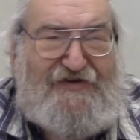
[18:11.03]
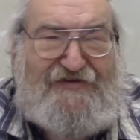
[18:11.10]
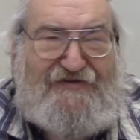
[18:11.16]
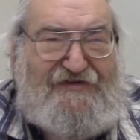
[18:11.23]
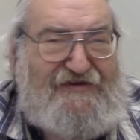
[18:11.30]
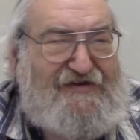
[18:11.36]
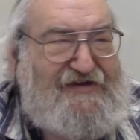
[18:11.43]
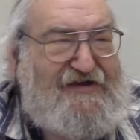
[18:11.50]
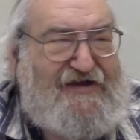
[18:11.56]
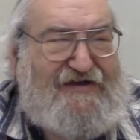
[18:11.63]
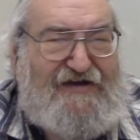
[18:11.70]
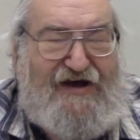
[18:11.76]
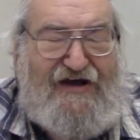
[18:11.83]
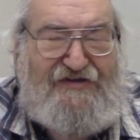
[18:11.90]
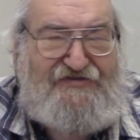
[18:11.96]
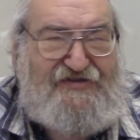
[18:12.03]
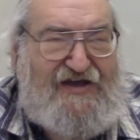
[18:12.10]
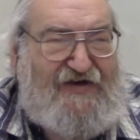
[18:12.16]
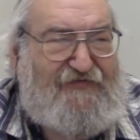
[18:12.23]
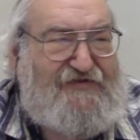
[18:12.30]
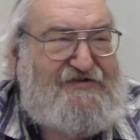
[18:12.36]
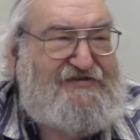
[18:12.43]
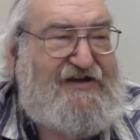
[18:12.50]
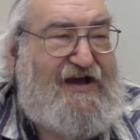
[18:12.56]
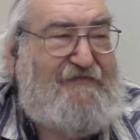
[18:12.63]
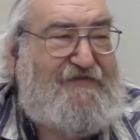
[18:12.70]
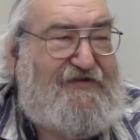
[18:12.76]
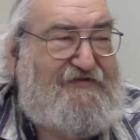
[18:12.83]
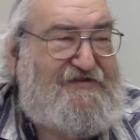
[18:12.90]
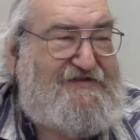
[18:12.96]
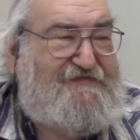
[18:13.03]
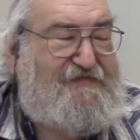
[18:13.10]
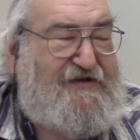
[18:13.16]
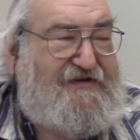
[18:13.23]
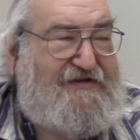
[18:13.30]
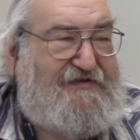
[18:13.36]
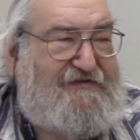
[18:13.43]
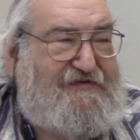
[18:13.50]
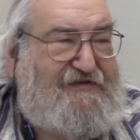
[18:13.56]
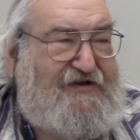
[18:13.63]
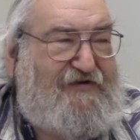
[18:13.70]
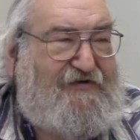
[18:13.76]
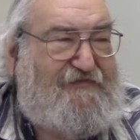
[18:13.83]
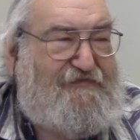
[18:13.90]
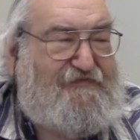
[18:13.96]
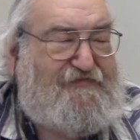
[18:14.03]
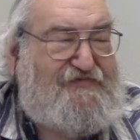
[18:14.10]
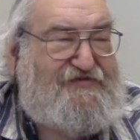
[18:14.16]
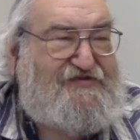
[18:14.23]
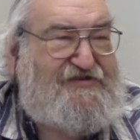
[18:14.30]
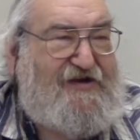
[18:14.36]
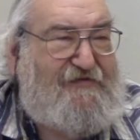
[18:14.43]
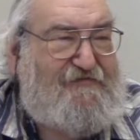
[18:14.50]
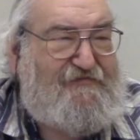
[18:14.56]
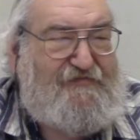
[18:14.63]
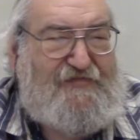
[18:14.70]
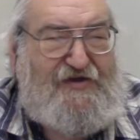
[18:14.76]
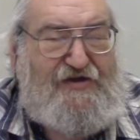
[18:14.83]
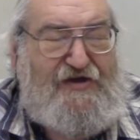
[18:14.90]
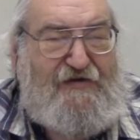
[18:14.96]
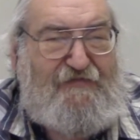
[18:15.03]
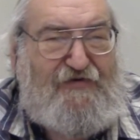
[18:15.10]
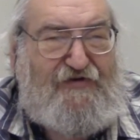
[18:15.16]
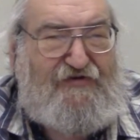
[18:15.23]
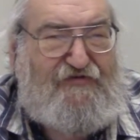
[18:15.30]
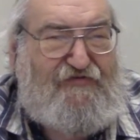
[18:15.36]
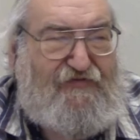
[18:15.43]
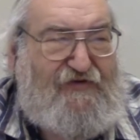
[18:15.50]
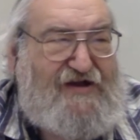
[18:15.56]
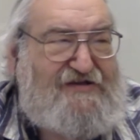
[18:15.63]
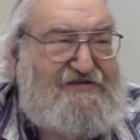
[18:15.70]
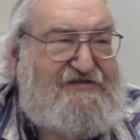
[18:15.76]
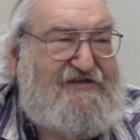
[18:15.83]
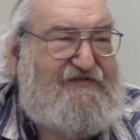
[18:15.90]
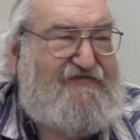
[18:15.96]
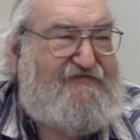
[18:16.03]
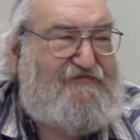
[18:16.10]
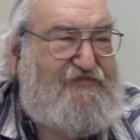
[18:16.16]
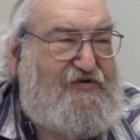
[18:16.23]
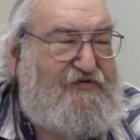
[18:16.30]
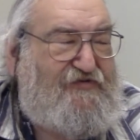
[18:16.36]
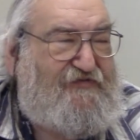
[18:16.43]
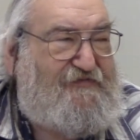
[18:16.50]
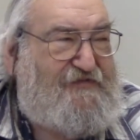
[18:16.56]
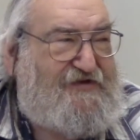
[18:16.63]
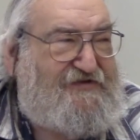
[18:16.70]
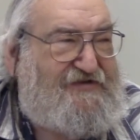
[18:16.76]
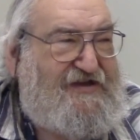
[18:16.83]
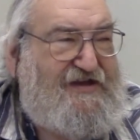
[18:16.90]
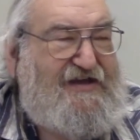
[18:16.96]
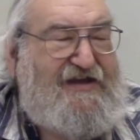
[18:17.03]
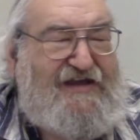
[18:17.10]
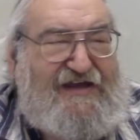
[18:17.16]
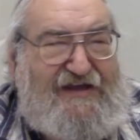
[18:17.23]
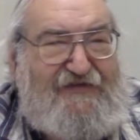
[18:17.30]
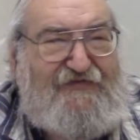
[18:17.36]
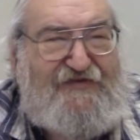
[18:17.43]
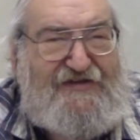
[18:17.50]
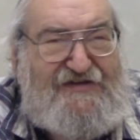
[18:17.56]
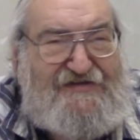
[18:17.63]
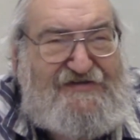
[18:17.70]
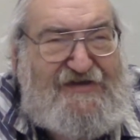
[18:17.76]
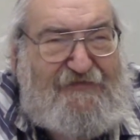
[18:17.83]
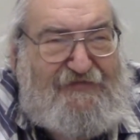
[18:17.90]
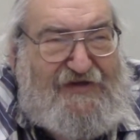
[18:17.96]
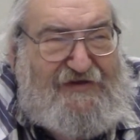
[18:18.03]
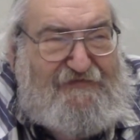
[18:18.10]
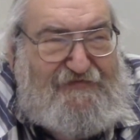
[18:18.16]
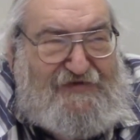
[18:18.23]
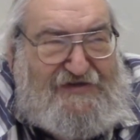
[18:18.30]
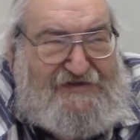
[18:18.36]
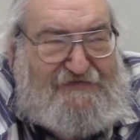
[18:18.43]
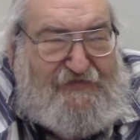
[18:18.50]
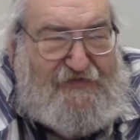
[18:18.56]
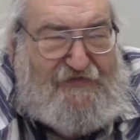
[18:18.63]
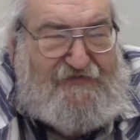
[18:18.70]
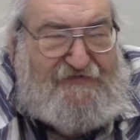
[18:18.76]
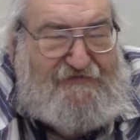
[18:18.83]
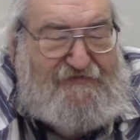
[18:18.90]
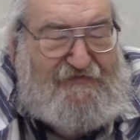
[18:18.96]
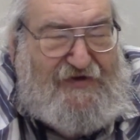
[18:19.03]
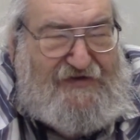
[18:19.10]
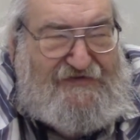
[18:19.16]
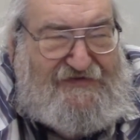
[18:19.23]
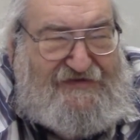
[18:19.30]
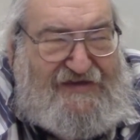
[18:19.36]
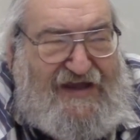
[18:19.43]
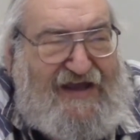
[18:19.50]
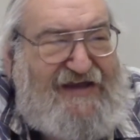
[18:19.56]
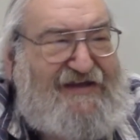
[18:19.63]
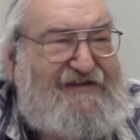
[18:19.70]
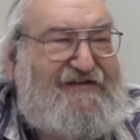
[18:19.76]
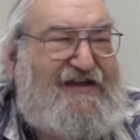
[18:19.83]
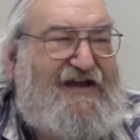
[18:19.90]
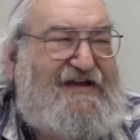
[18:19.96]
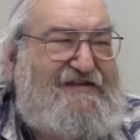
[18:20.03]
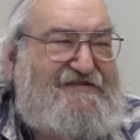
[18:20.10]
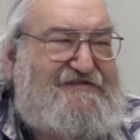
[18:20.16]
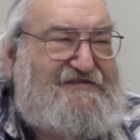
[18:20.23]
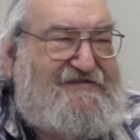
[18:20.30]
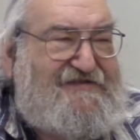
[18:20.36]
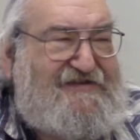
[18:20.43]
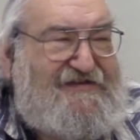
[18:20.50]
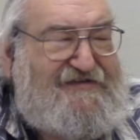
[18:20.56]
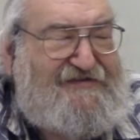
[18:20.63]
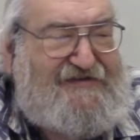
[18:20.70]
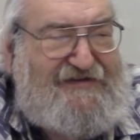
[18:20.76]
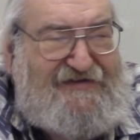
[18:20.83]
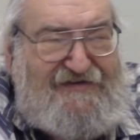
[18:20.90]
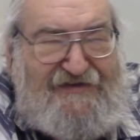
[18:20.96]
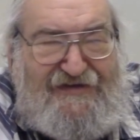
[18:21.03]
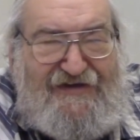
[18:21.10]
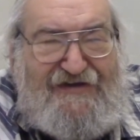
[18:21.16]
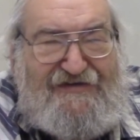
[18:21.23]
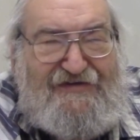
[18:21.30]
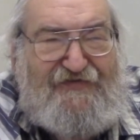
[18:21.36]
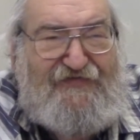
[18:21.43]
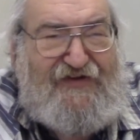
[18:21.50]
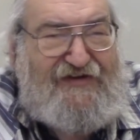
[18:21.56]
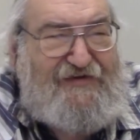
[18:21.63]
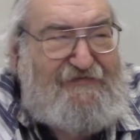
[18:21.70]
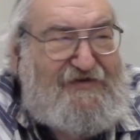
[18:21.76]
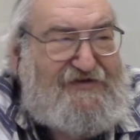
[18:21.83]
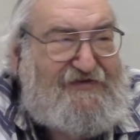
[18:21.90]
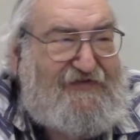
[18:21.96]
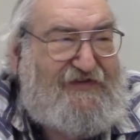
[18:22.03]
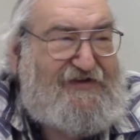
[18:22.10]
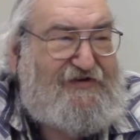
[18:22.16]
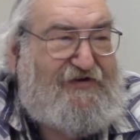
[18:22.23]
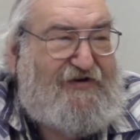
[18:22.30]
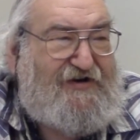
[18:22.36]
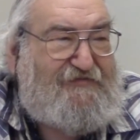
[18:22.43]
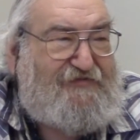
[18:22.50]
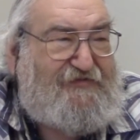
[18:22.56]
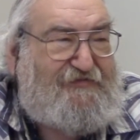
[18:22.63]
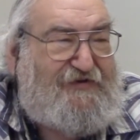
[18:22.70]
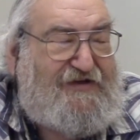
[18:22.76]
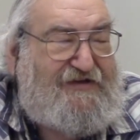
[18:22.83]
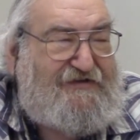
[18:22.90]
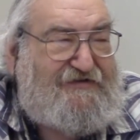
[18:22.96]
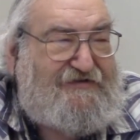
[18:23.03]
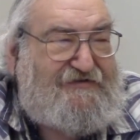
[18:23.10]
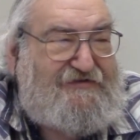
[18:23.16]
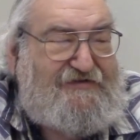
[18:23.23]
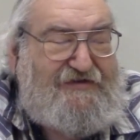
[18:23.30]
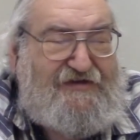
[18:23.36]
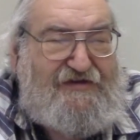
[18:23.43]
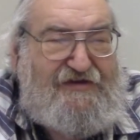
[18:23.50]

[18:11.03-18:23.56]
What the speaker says: But gosh, every time there has been some progressive movement, even as something as mundane as the development of the automobile,